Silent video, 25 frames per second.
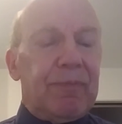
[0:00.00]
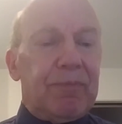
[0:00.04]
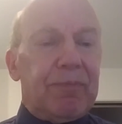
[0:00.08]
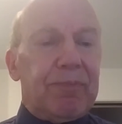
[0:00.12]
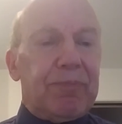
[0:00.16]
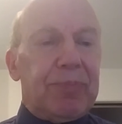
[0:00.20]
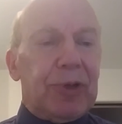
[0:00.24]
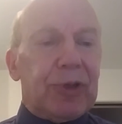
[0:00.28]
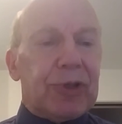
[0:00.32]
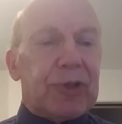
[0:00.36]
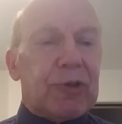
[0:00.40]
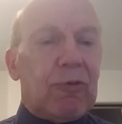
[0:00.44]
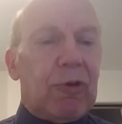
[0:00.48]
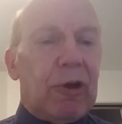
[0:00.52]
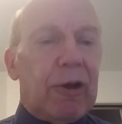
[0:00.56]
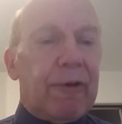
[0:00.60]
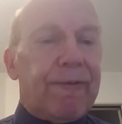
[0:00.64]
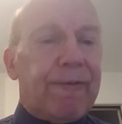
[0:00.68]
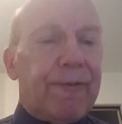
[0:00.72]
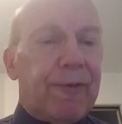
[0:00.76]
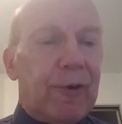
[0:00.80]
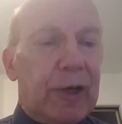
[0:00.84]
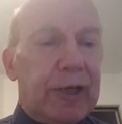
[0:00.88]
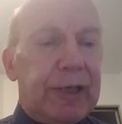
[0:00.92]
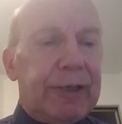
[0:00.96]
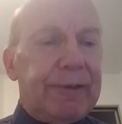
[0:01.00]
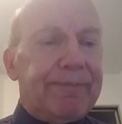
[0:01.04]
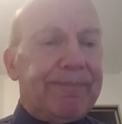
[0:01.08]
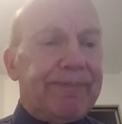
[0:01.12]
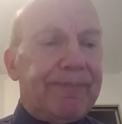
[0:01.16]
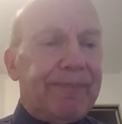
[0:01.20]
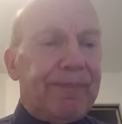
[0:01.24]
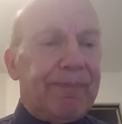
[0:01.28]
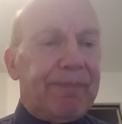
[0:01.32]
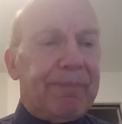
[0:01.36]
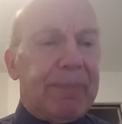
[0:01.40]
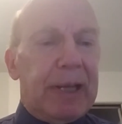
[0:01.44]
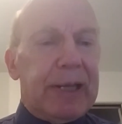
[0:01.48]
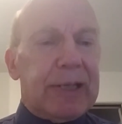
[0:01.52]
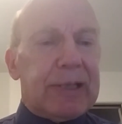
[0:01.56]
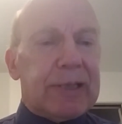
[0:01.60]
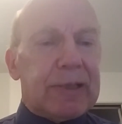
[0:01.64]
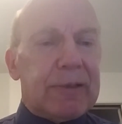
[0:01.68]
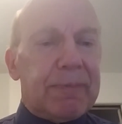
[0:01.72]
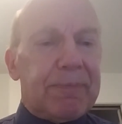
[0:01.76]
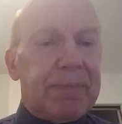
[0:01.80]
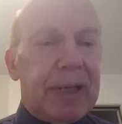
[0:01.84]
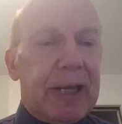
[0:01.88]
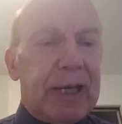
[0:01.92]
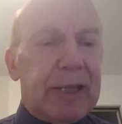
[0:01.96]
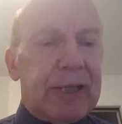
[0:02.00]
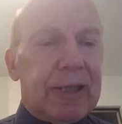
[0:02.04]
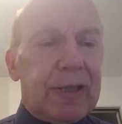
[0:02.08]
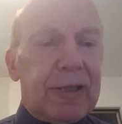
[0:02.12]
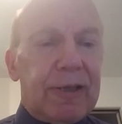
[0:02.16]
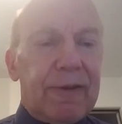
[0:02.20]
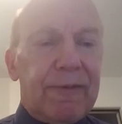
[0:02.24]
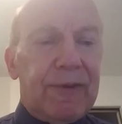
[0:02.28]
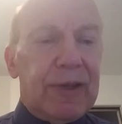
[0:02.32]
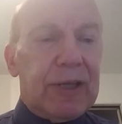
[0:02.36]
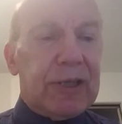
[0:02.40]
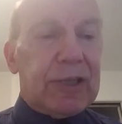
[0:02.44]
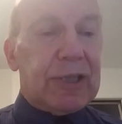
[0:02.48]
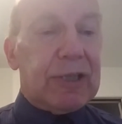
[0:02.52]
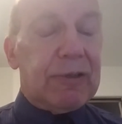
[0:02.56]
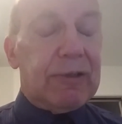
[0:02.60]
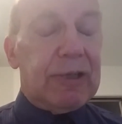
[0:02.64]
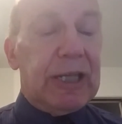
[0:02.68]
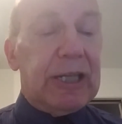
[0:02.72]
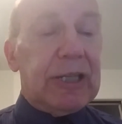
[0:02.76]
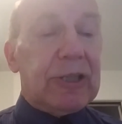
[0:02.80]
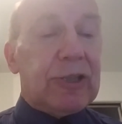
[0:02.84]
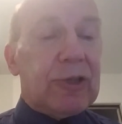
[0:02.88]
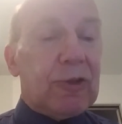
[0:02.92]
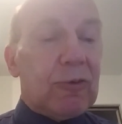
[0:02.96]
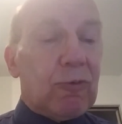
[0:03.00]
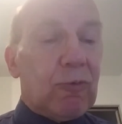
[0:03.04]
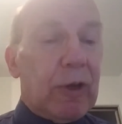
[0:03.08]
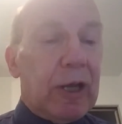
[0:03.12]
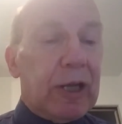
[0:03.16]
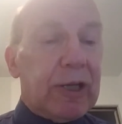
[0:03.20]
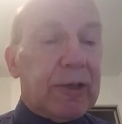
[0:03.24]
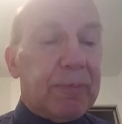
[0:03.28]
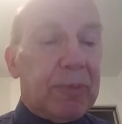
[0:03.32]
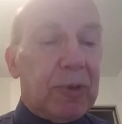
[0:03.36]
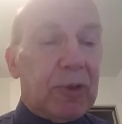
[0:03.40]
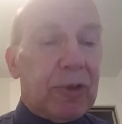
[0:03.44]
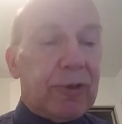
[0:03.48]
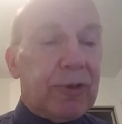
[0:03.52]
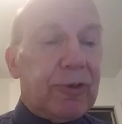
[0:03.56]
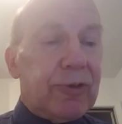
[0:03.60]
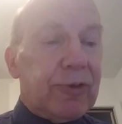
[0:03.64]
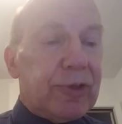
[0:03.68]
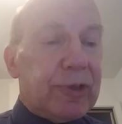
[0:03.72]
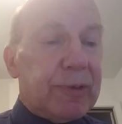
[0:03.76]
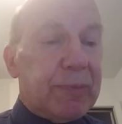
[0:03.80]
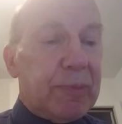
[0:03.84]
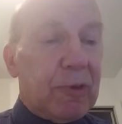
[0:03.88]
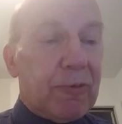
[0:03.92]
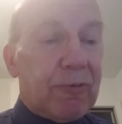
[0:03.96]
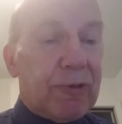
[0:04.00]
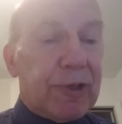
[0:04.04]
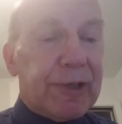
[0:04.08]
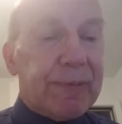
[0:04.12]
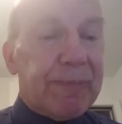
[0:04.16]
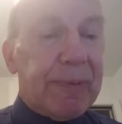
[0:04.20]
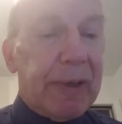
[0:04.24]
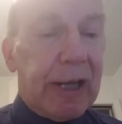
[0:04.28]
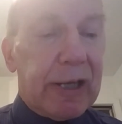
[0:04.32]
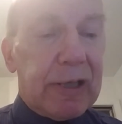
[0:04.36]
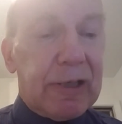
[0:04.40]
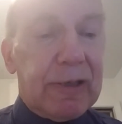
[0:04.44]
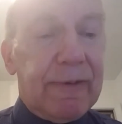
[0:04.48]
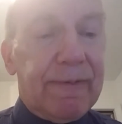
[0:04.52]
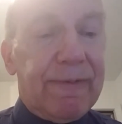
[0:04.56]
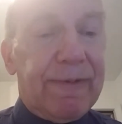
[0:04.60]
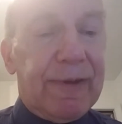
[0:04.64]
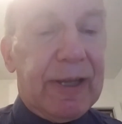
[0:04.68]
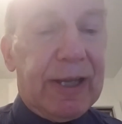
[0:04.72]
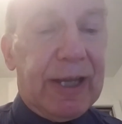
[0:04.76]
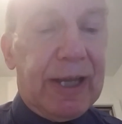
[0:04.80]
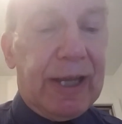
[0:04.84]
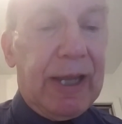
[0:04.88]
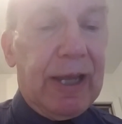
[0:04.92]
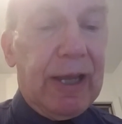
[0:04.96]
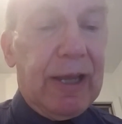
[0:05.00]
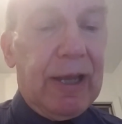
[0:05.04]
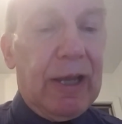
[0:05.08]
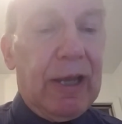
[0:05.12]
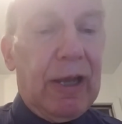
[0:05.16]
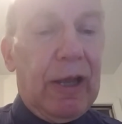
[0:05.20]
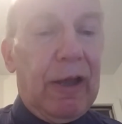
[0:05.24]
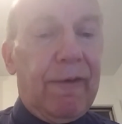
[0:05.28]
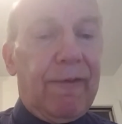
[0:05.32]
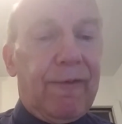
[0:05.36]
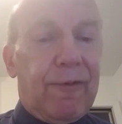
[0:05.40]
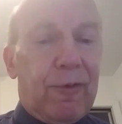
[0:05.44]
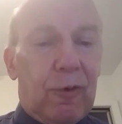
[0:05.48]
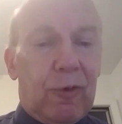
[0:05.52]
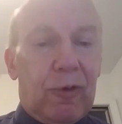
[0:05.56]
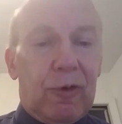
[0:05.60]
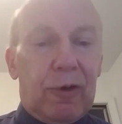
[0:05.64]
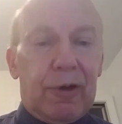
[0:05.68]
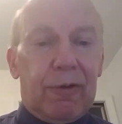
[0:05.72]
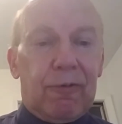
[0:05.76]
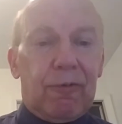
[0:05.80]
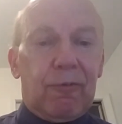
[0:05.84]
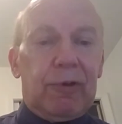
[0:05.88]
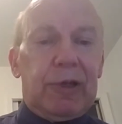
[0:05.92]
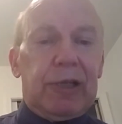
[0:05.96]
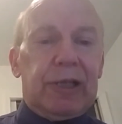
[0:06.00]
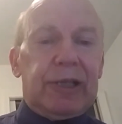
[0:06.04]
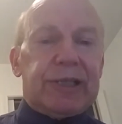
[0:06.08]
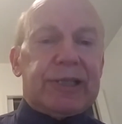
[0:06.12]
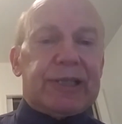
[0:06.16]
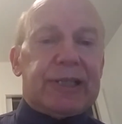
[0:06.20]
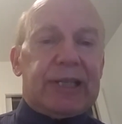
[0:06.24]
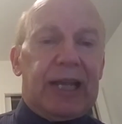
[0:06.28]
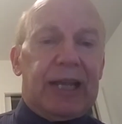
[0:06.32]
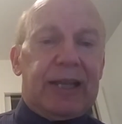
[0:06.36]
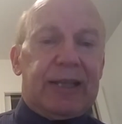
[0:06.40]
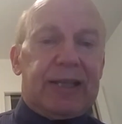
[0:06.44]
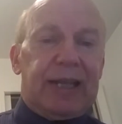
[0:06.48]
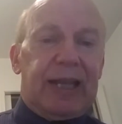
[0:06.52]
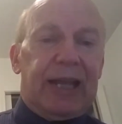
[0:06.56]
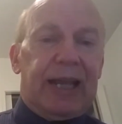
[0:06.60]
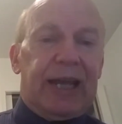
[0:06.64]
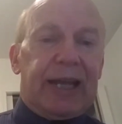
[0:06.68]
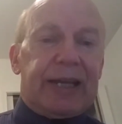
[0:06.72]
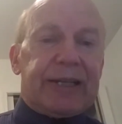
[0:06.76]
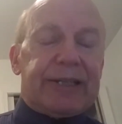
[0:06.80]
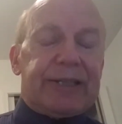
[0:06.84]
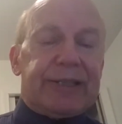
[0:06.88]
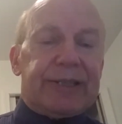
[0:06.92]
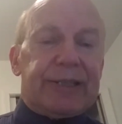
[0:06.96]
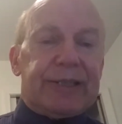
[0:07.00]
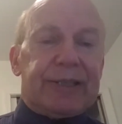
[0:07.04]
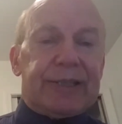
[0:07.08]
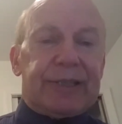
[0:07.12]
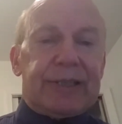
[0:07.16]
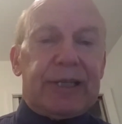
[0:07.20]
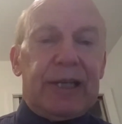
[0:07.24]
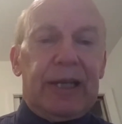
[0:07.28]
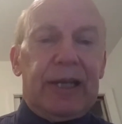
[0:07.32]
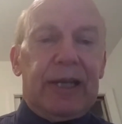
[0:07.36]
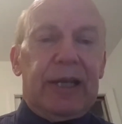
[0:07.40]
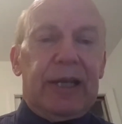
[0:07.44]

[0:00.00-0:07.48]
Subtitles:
per square foot based upon the division into rentable or usable respectively for real estate taxes,